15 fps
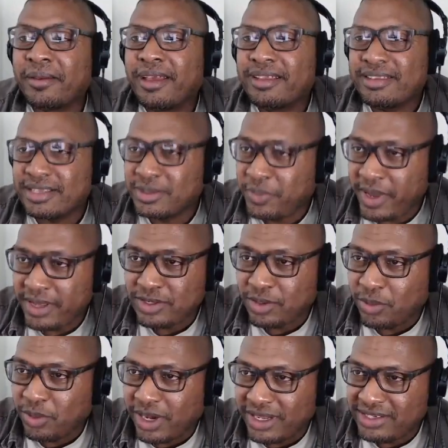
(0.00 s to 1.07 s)
Does
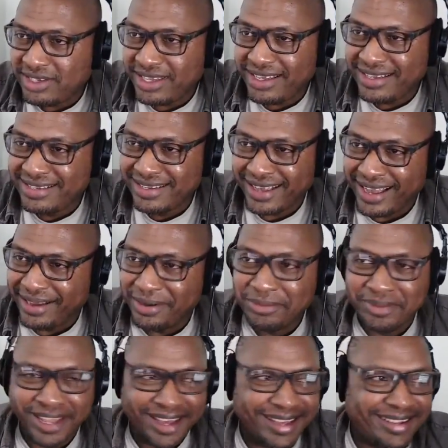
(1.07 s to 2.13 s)
Spencer yeah. watch these? I
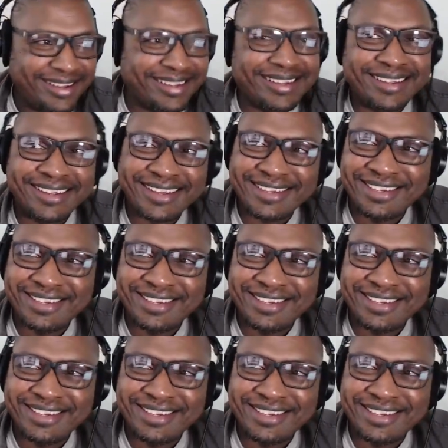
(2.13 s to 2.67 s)
hope not, because